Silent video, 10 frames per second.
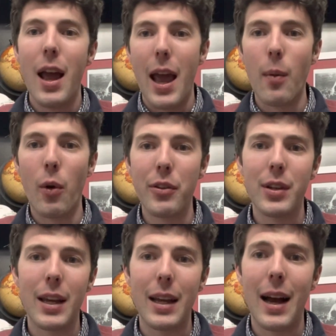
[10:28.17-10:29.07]
And once
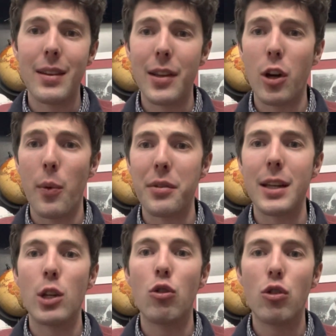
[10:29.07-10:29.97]
again, guys, as always,
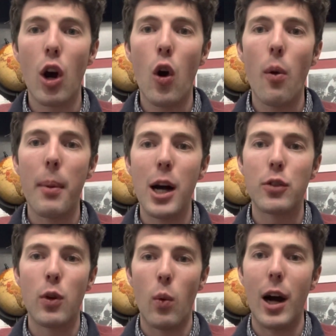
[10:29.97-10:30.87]
thank you so much
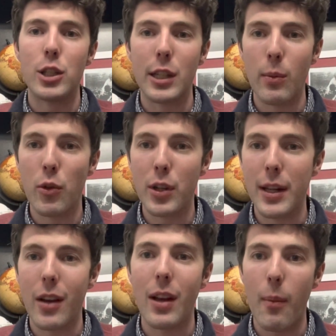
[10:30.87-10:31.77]
for watching, and we'll see you
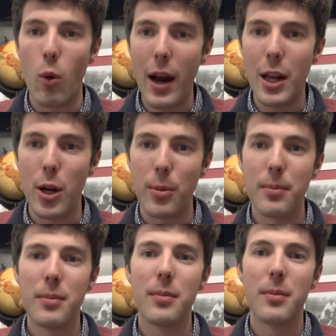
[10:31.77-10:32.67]
next time right here
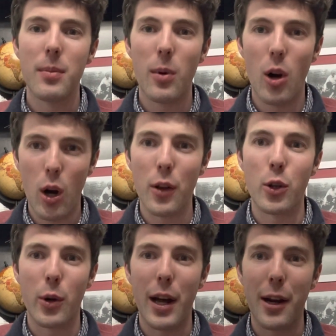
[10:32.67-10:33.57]
on the
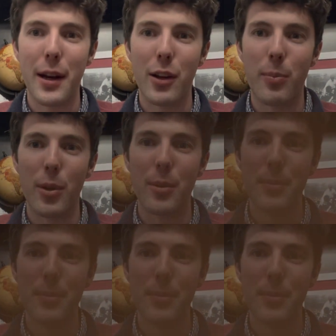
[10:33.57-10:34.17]
Gridiron Expert.